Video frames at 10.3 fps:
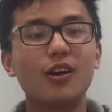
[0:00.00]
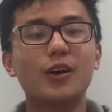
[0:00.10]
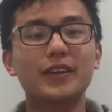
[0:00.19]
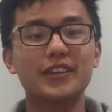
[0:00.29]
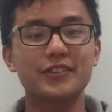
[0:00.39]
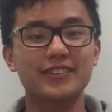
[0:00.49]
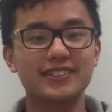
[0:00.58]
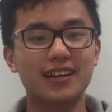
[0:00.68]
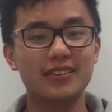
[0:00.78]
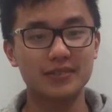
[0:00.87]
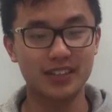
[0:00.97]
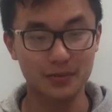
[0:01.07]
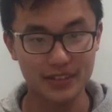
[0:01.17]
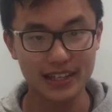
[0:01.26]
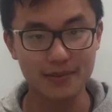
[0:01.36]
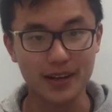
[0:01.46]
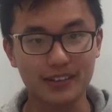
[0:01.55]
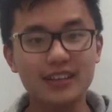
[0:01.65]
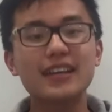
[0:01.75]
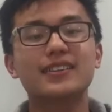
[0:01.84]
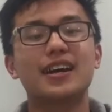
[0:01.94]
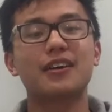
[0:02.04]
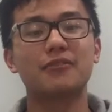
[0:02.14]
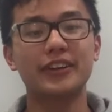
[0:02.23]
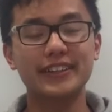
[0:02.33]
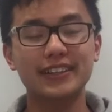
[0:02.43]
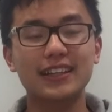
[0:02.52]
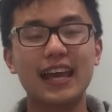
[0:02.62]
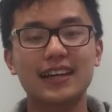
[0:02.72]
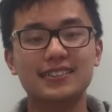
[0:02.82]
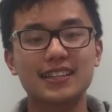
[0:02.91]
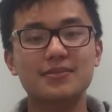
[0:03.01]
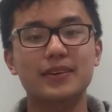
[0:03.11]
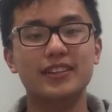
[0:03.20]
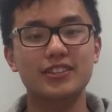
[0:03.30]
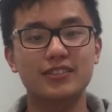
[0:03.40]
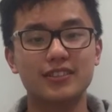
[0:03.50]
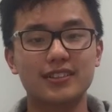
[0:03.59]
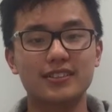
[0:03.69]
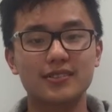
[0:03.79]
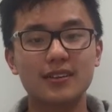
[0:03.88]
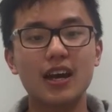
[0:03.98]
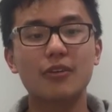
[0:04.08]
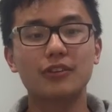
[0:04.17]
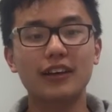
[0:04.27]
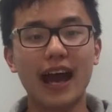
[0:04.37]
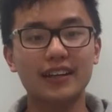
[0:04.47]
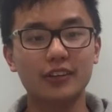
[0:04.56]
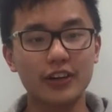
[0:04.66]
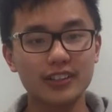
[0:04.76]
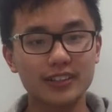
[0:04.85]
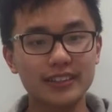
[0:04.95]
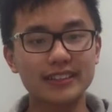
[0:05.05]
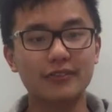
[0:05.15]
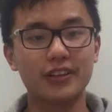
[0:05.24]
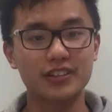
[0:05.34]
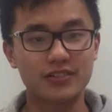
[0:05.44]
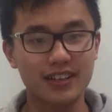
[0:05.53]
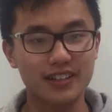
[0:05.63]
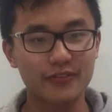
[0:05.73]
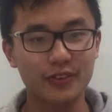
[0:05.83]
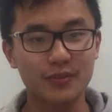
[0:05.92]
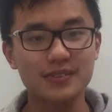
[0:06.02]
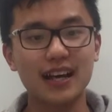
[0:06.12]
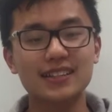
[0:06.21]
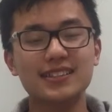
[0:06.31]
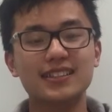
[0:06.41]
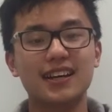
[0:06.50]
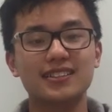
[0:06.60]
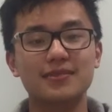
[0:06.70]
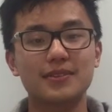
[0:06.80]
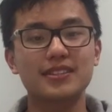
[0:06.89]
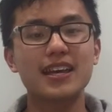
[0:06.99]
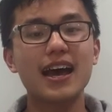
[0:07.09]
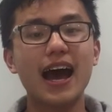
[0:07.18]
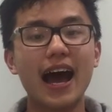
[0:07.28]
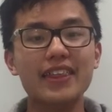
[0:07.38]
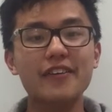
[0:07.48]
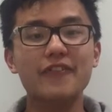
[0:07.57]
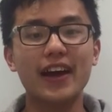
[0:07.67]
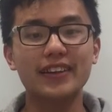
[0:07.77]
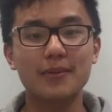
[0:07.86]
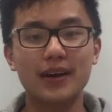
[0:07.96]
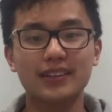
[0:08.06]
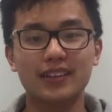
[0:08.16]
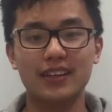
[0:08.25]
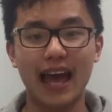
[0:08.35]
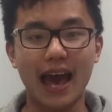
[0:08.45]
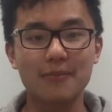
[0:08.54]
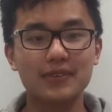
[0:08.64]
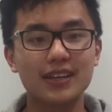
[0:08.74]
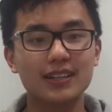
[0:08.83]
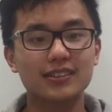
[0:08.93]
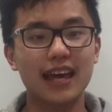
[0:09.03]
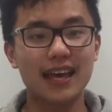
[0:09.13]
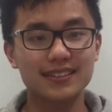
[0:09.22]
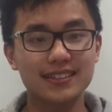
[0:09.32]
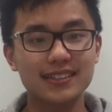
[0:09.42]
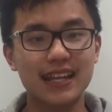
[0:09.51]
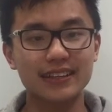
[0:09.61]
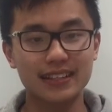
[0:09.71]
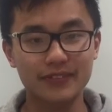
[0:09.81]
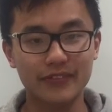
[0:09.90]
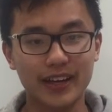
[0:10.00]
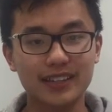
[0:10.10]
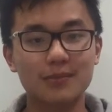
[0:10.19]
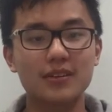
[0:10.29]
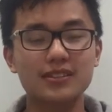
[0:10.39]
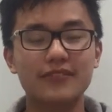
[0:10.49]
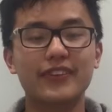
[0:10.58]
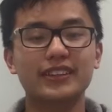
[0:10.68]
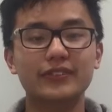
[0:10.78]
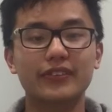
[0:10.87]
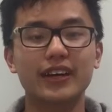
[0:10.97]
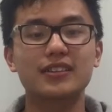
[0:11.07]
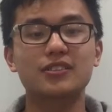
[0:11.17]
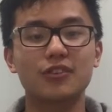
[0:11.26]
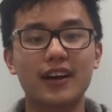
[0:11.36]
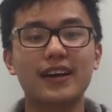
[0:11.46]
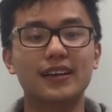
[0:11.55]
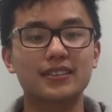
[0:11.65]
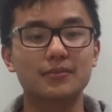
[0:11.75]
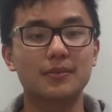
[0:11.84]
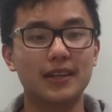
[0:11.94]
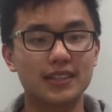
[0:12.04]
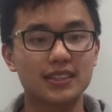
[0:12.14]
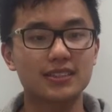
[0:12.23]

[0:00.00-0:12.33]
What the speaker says: or the Unis.w email that are regularly accessed by the students. We will add a question in the registration forms asking the customers how they found about the app to assist in identifying the most effective way to grow our customer base.